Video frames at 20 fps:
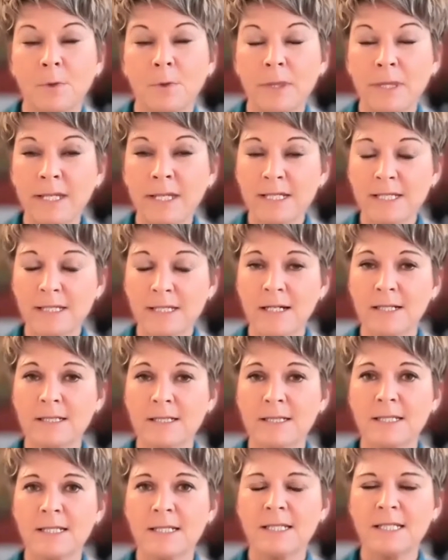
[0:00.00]
When they
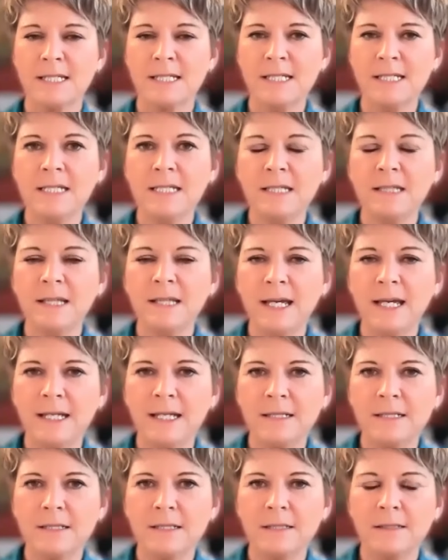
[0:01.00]
start to see
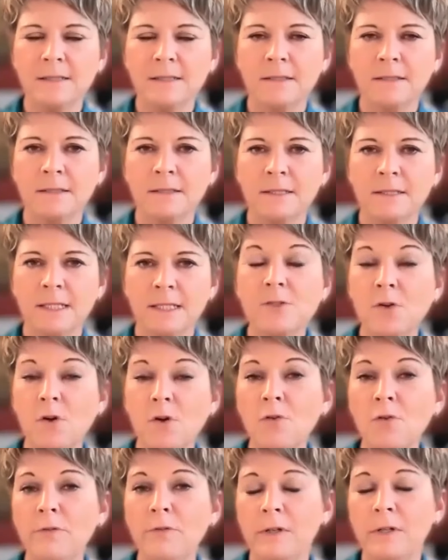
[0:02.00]
that it's
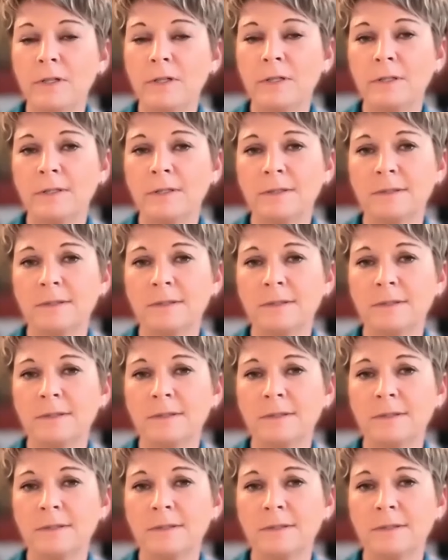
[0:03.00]
over.